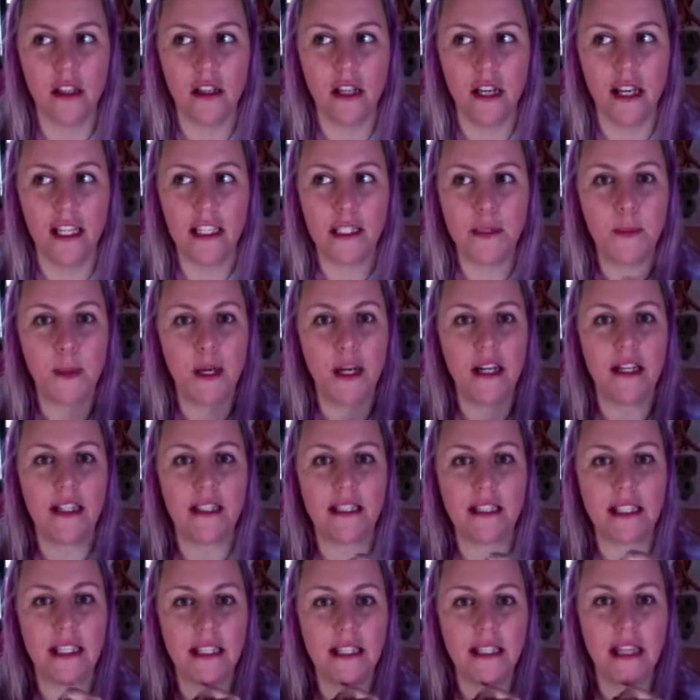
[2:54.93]

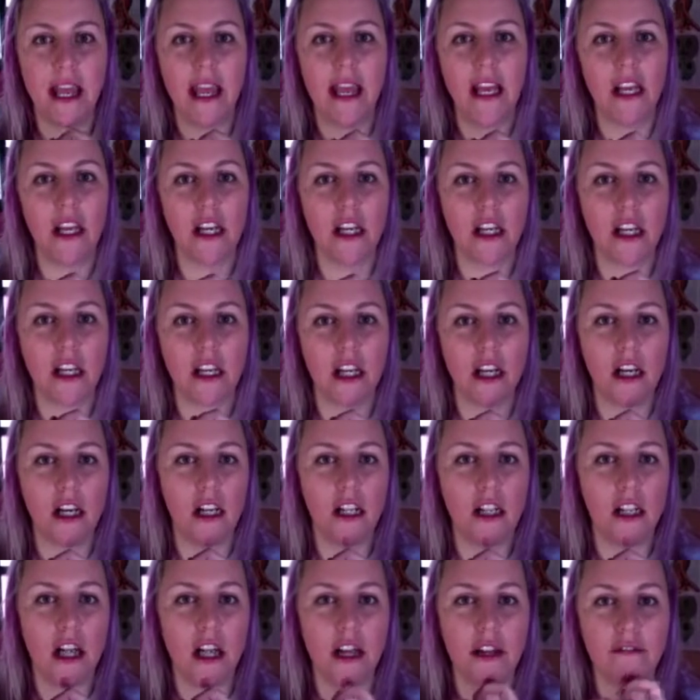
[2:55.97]
experiencing like
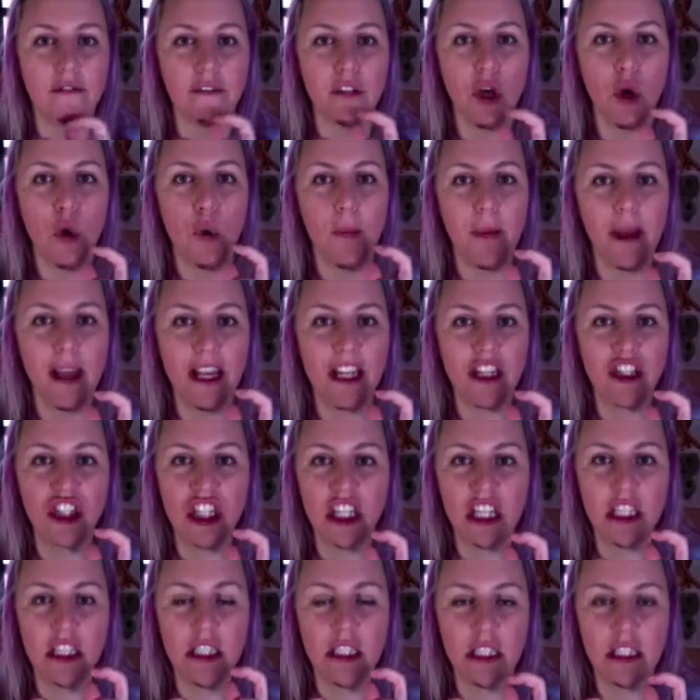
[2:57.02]
a lot of low
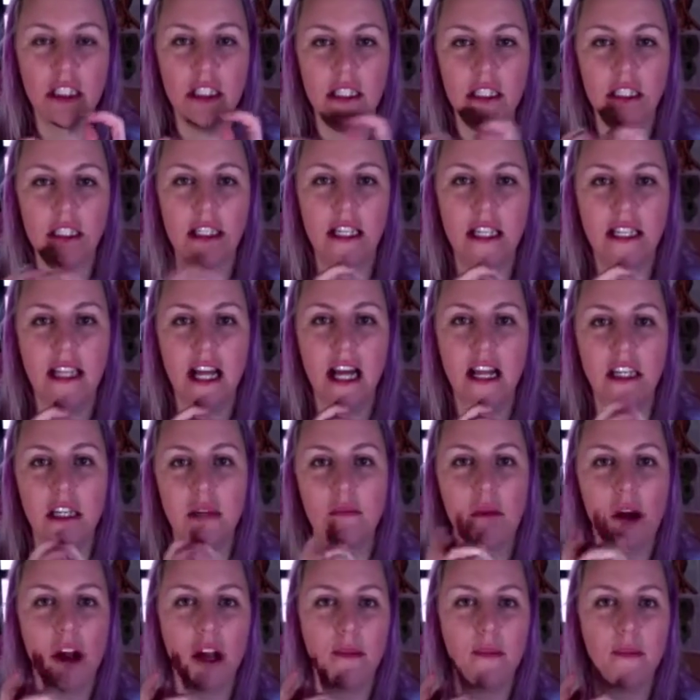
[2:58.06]
patience in that
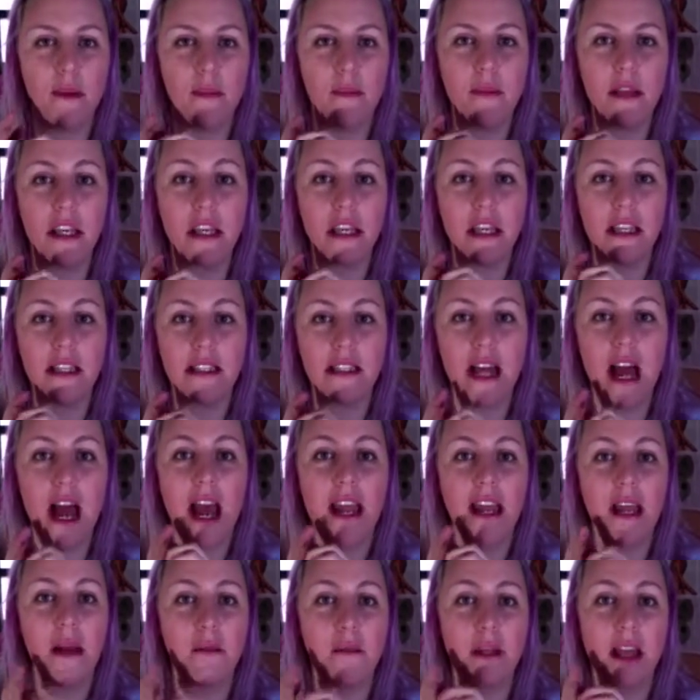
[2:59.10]
department, because I
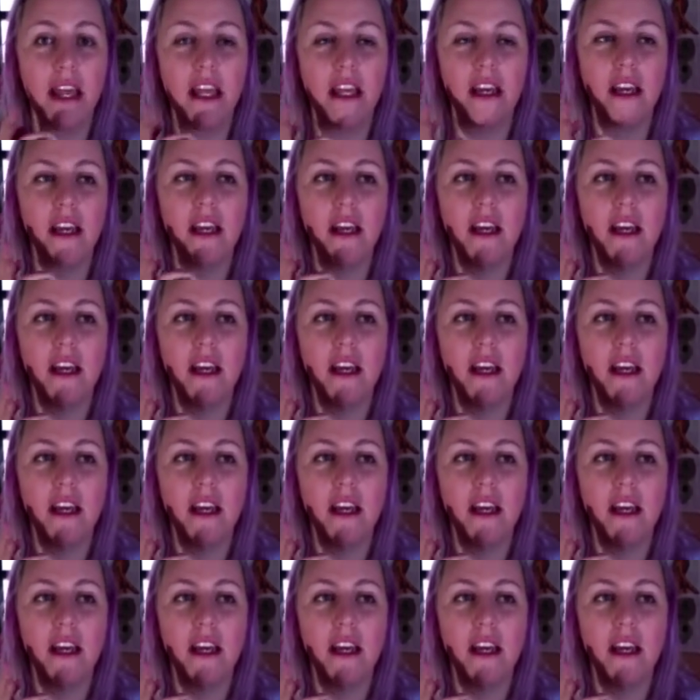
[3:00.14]
am like